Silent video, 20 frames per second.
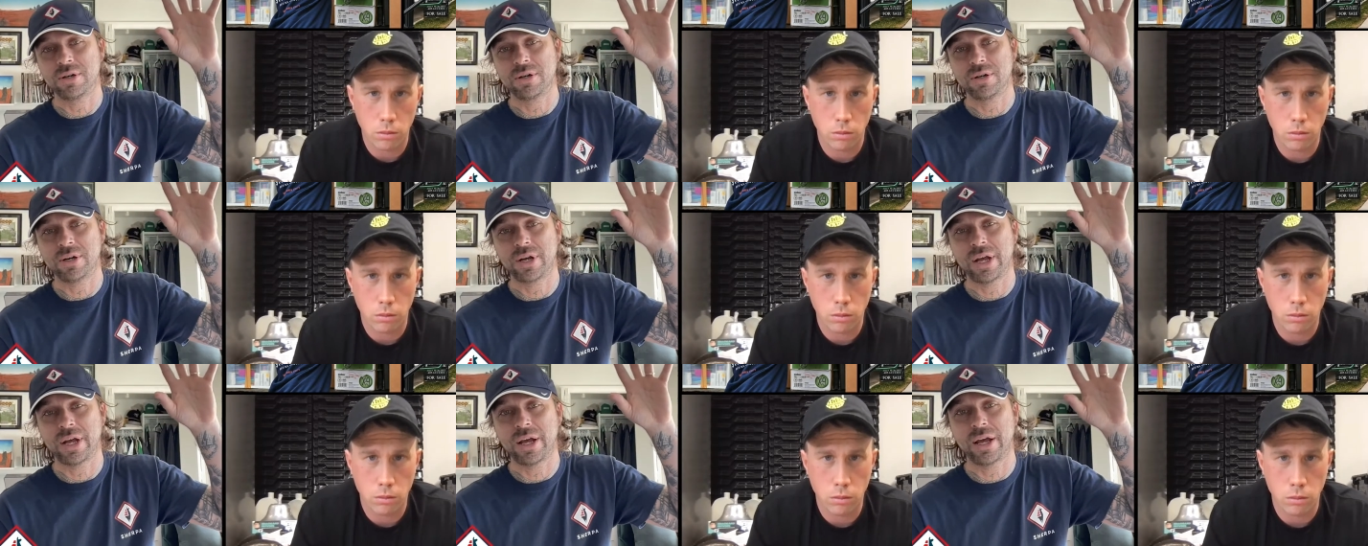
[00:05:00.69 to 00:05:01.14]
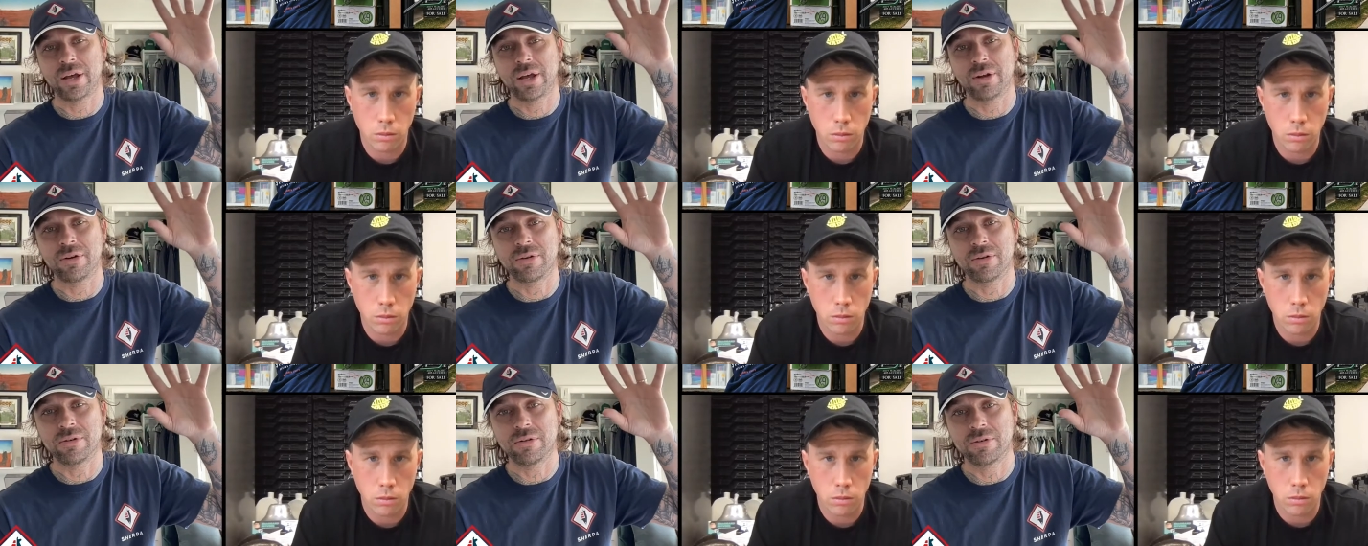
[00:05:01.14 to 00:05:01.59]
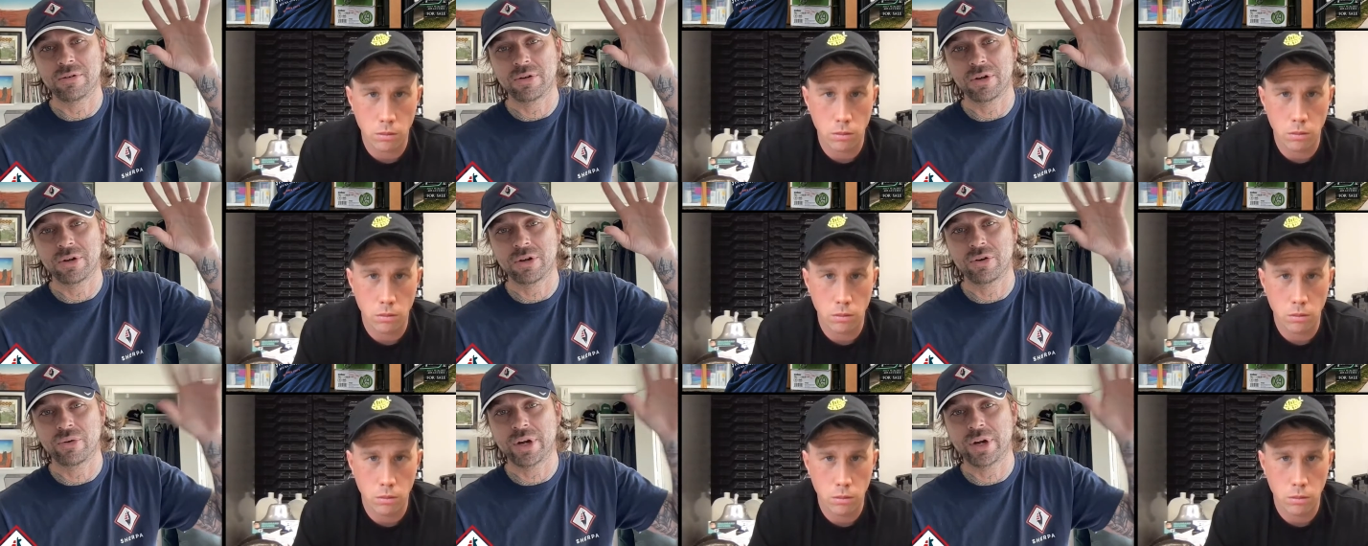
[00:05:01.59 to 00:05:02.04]
Speaker 1: and
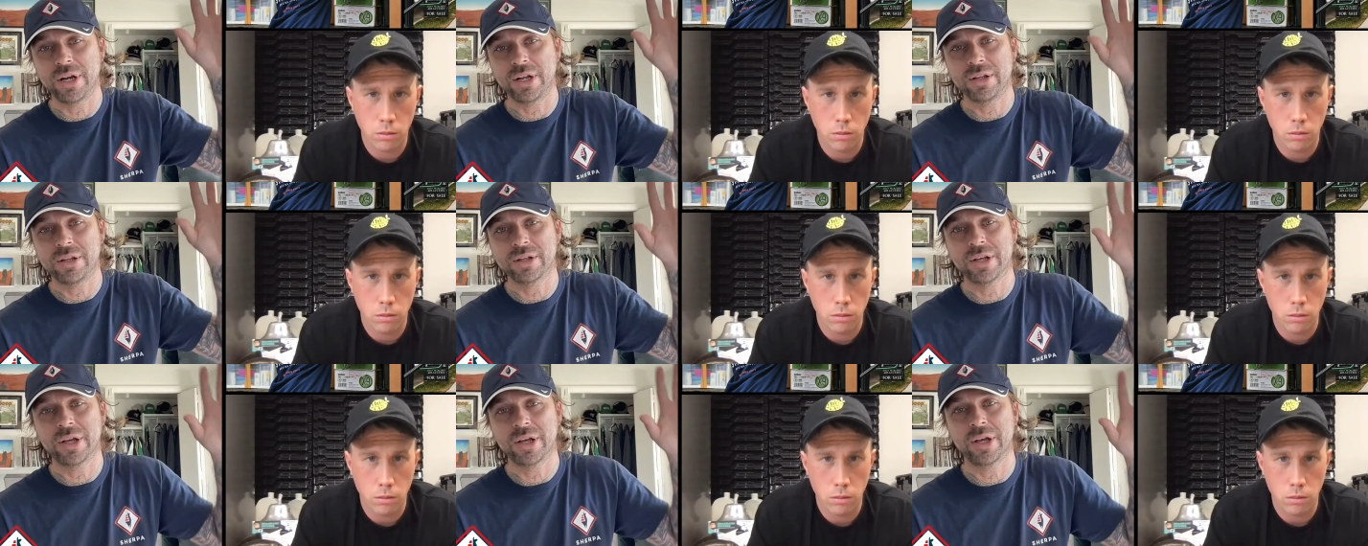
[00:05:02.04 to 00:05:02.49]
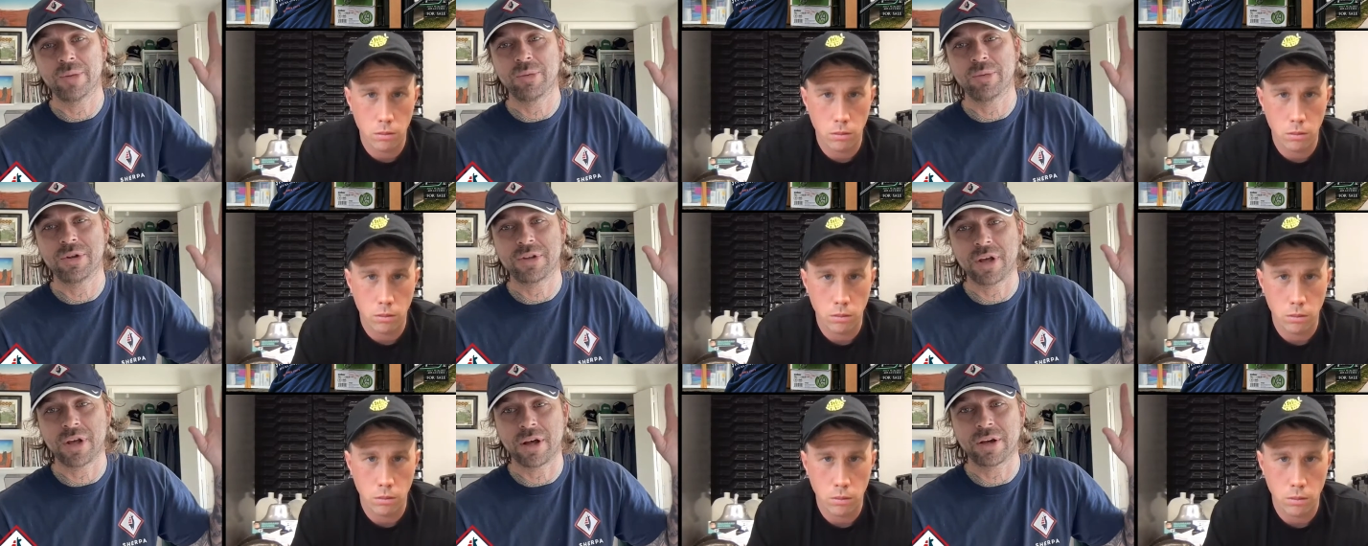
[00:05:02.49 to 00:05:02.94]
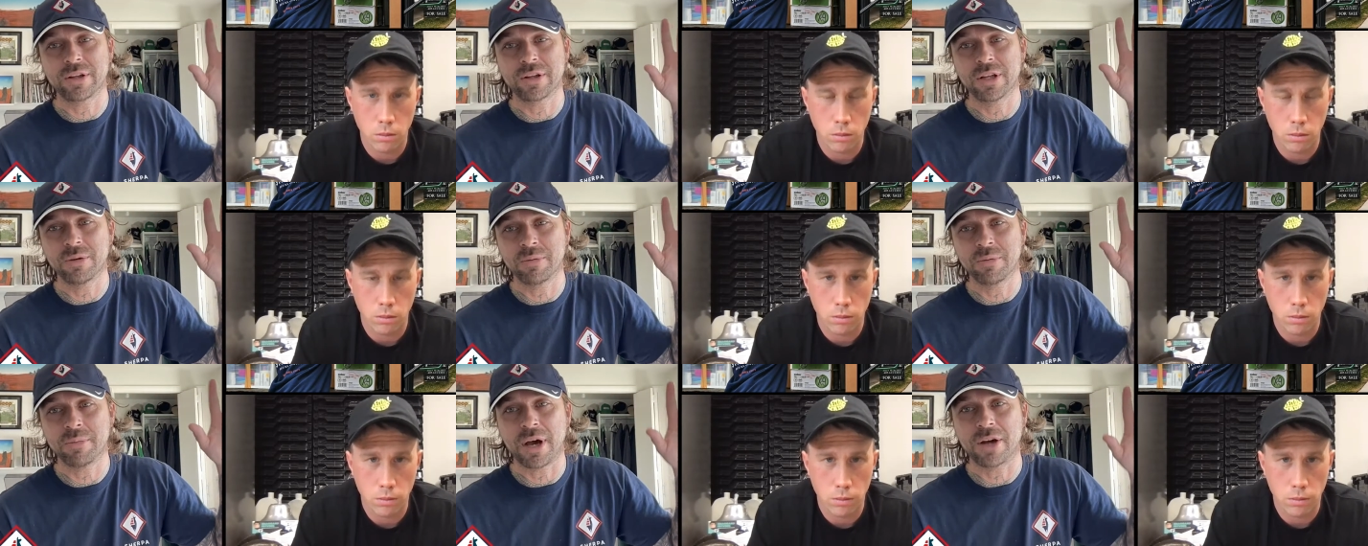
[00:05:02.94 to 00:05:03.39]
greeting them and telling them
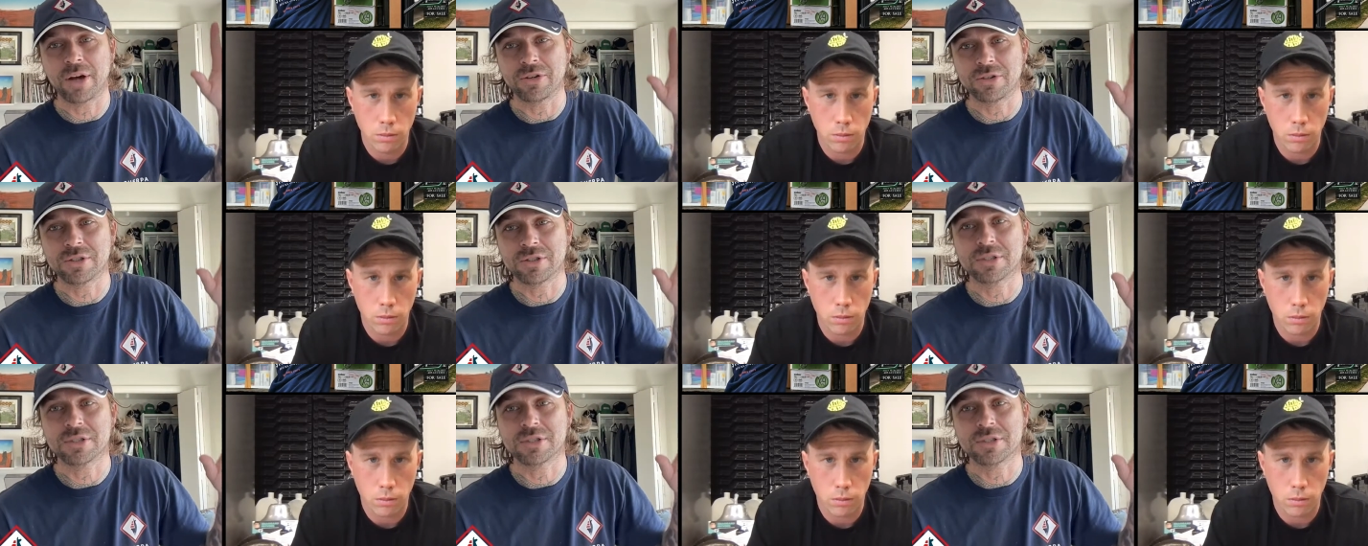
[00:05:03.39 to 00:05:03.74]
about yourself and your